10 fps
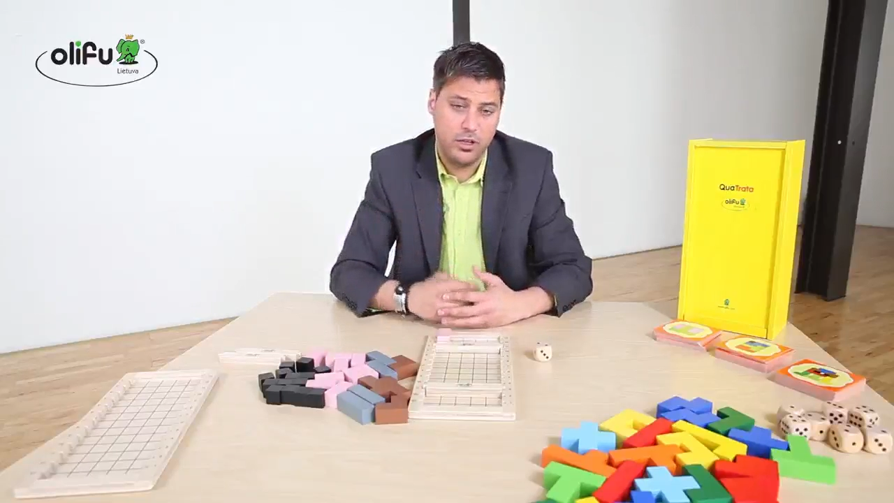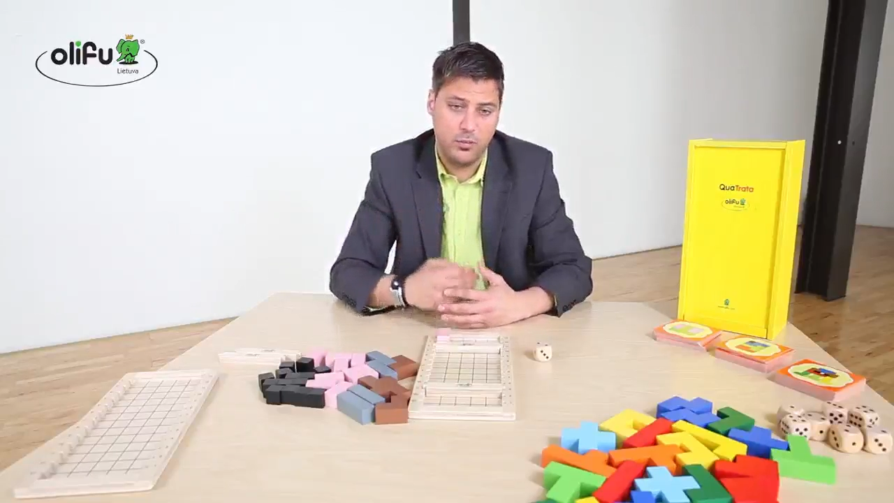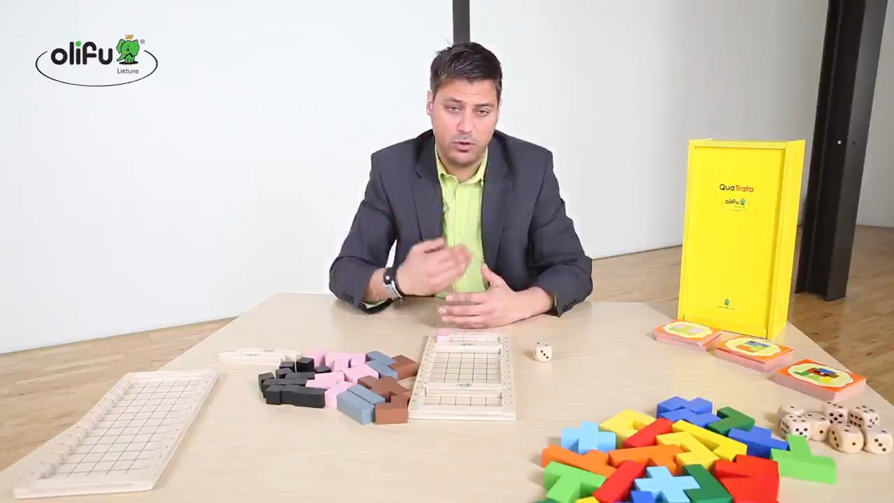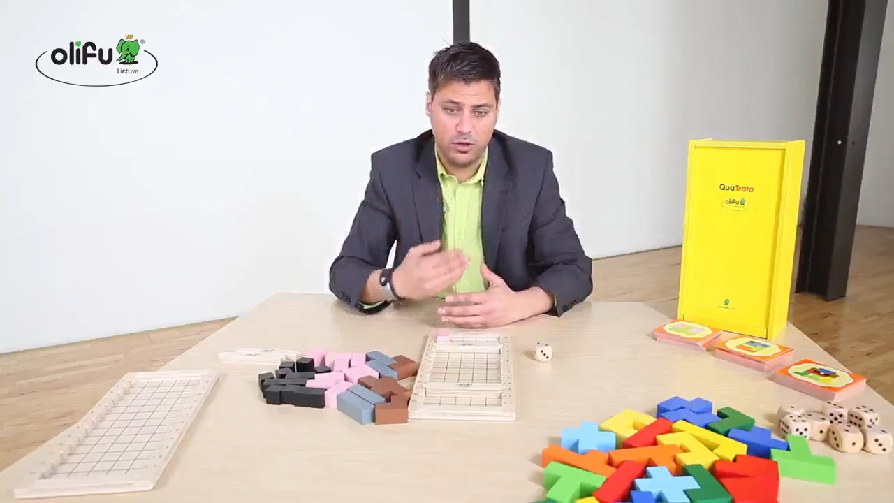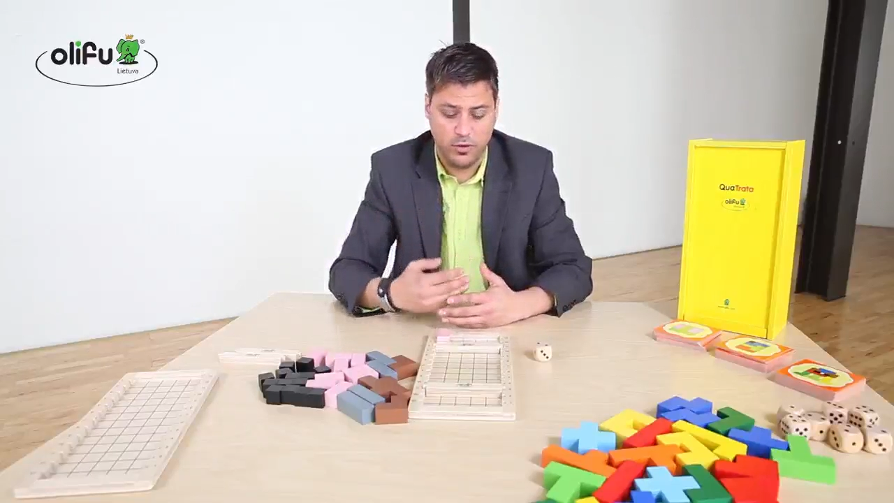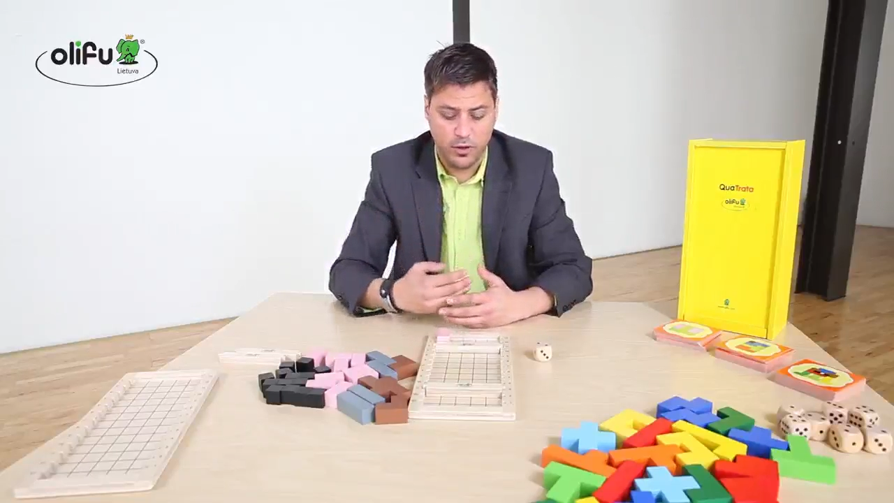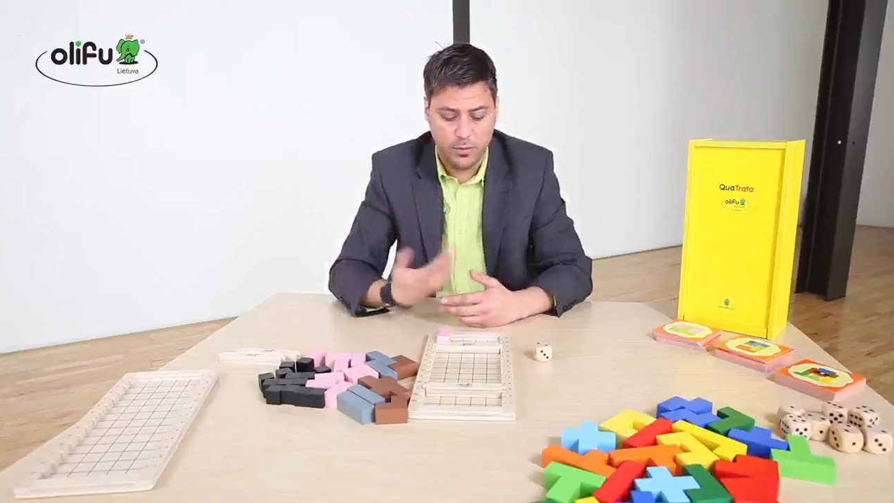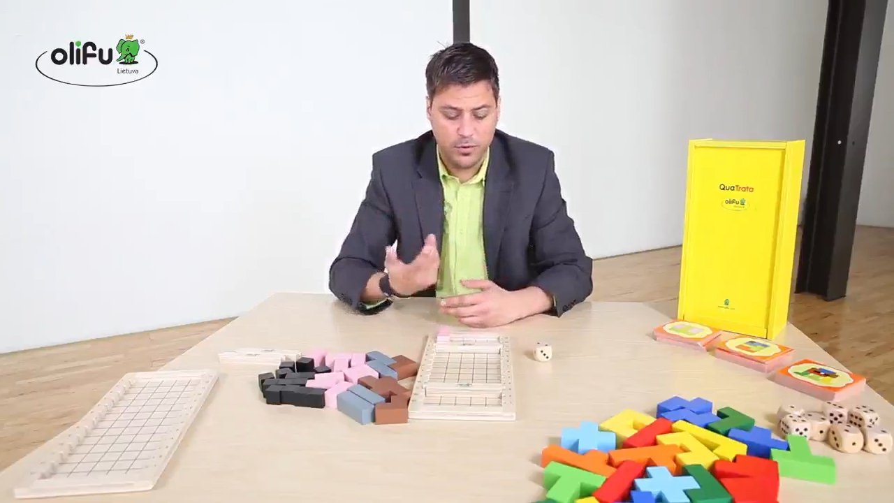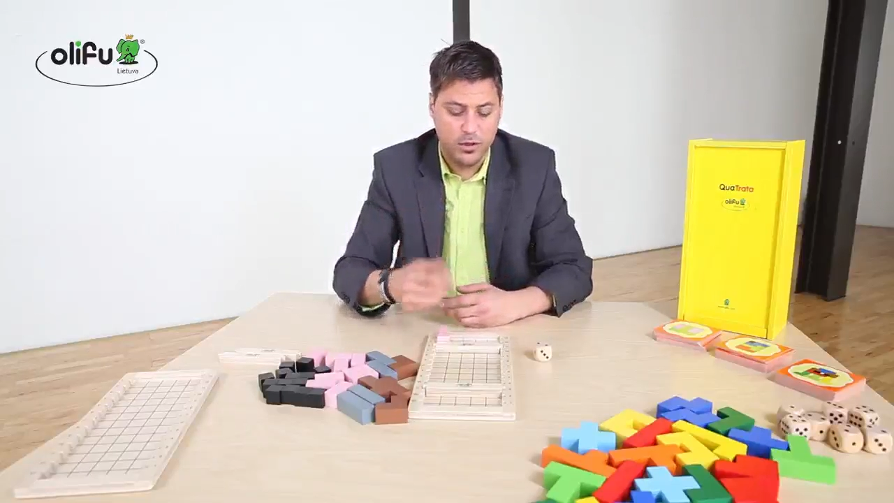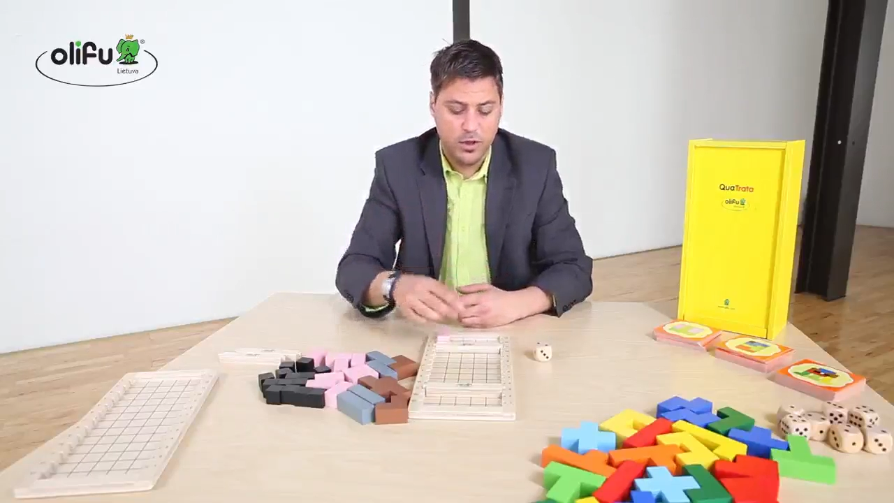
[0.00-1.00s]
more
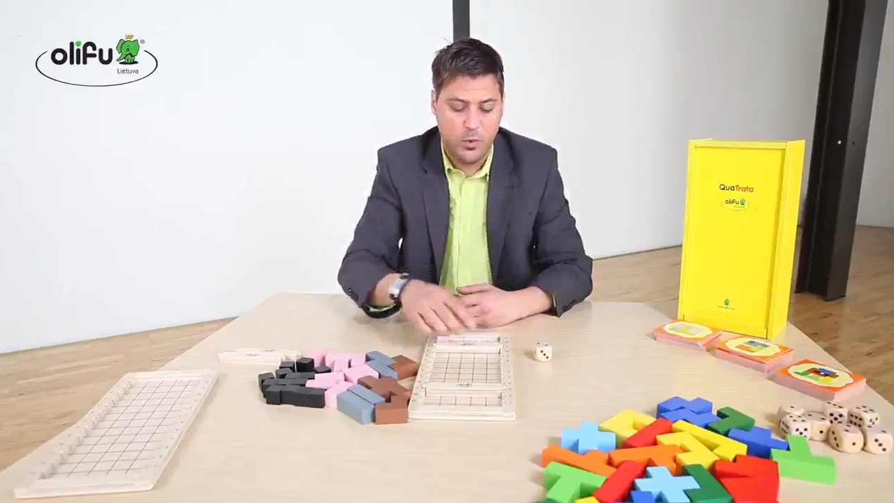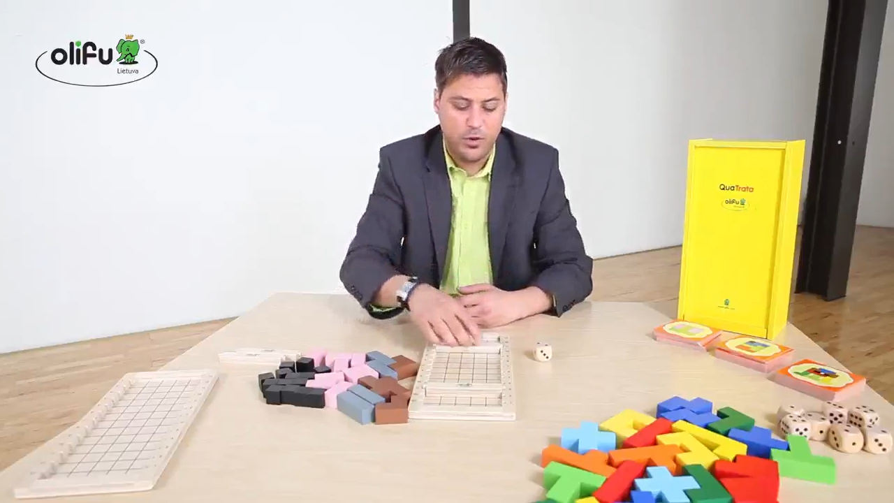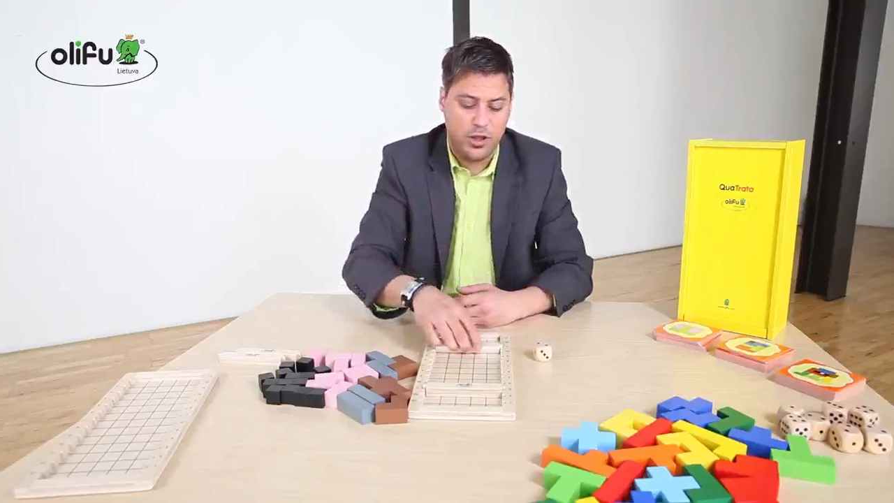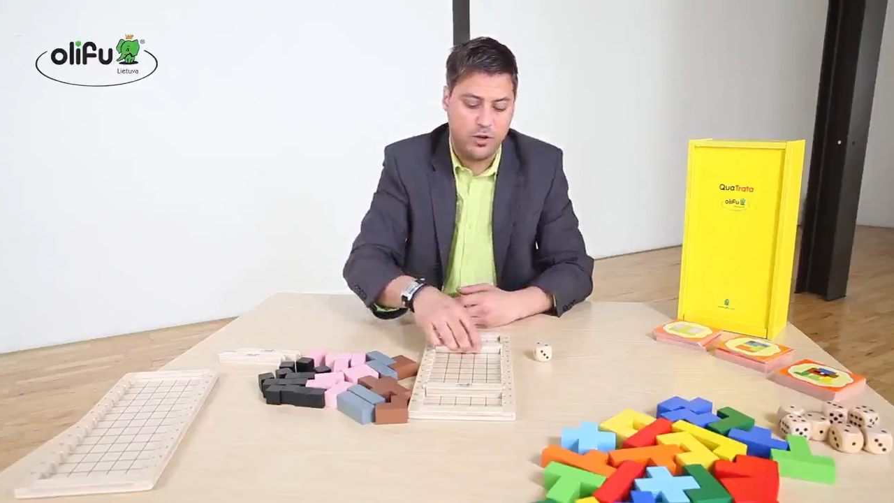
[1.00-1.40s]
developed, we can